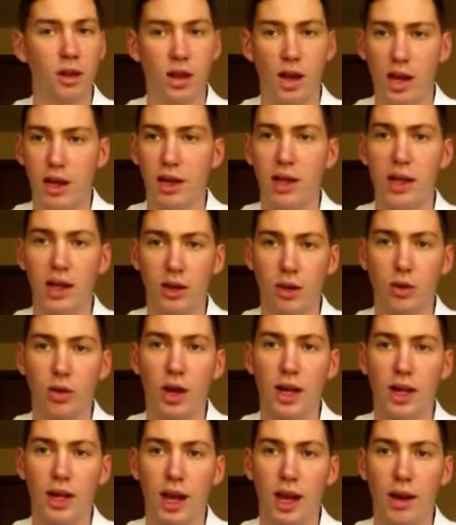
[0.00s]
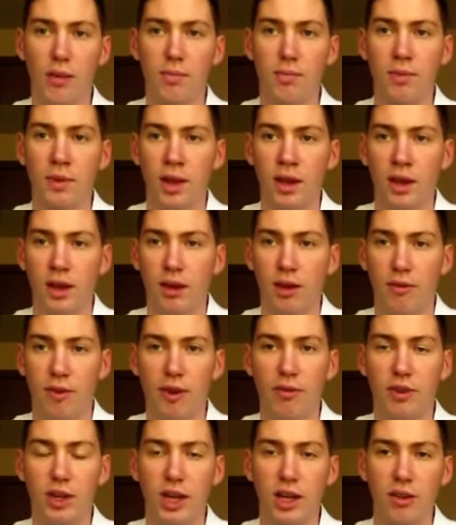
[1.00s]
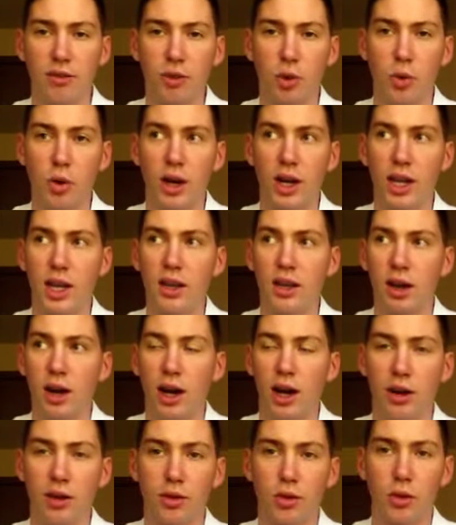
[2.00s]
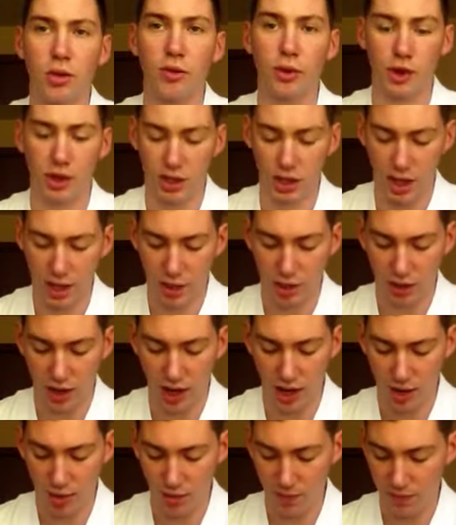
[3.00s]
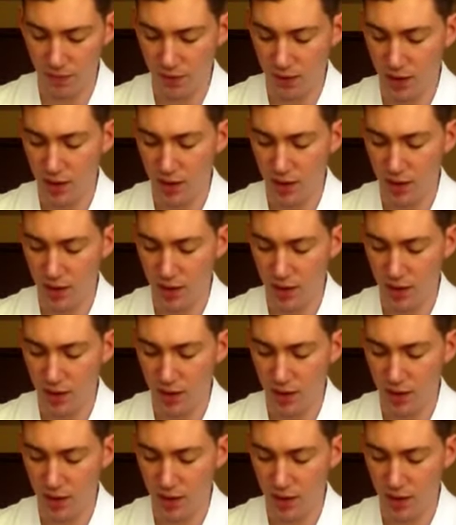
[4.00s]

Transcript: And he had a great game, 15 of 20, threw for a touchdown.